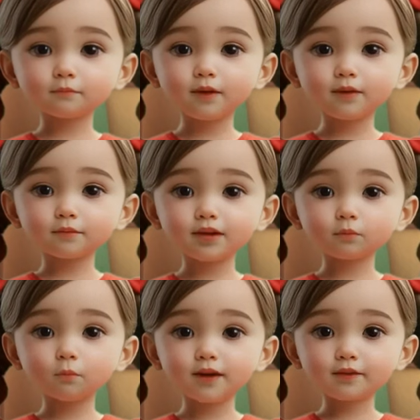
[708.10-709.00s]
My
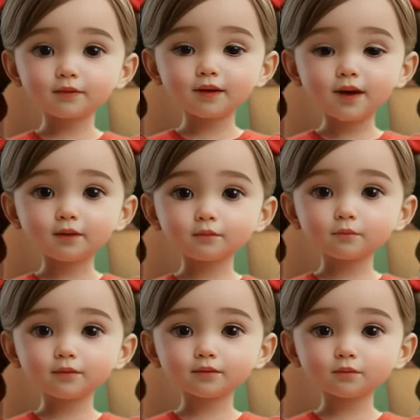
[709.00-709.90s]
big grandma tells
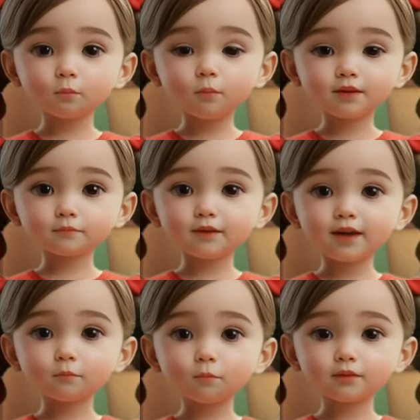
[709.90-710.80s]
me stories
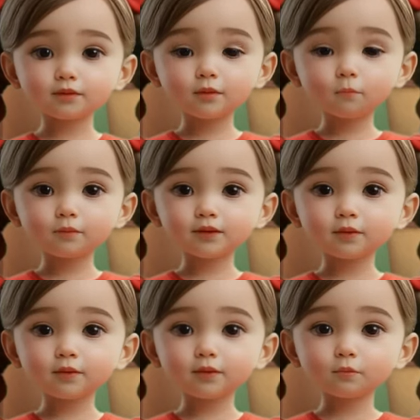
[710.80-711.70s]
about when she was
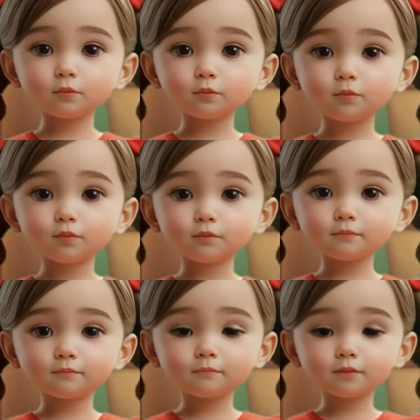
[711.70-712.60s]
a little girl.
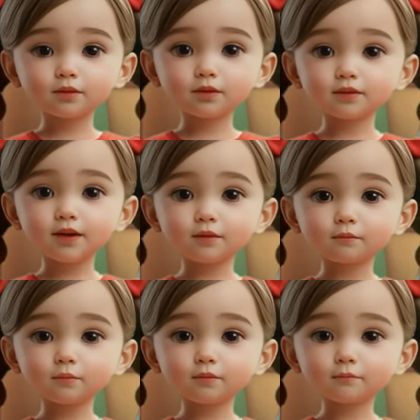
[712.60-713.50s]
She
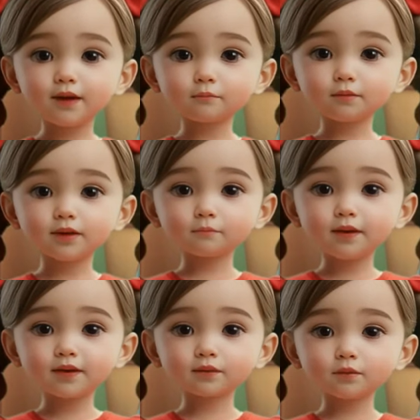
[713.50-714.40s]
tells me about the
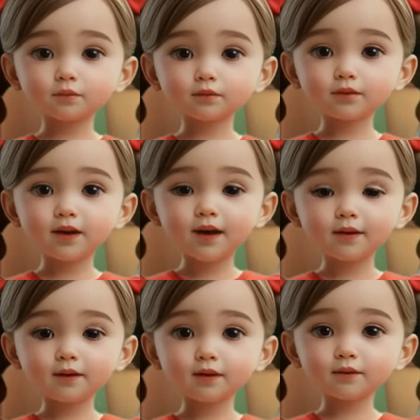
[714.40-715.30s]
adventures she
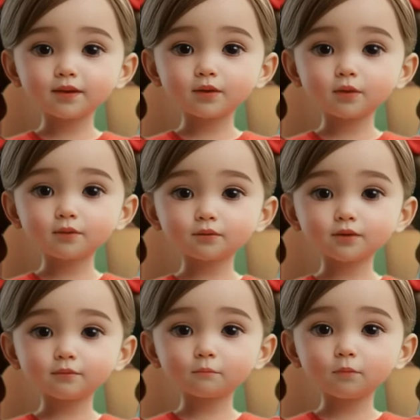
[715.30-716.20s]
had and the games
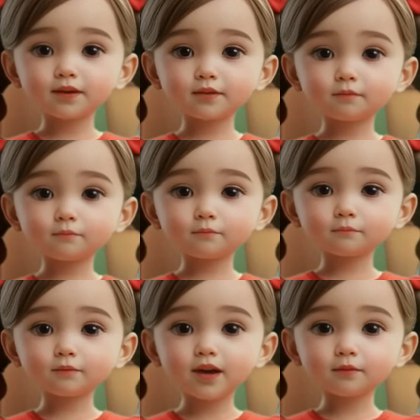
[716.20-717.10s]
she played.
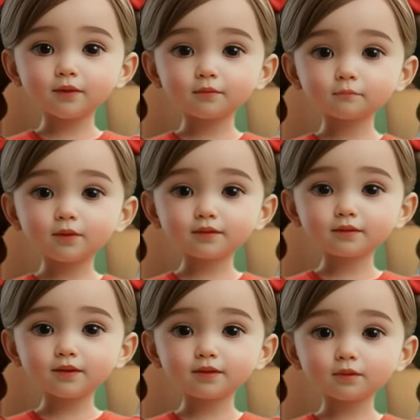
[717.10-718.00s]
I love
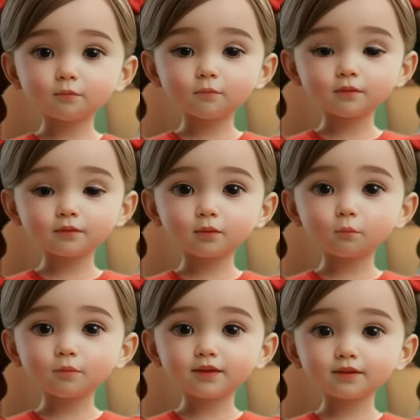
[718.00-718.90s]
listening to her
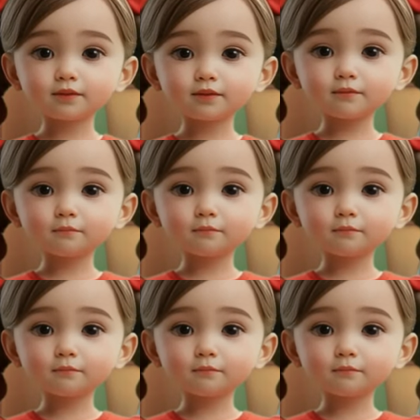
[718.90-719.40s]
stories.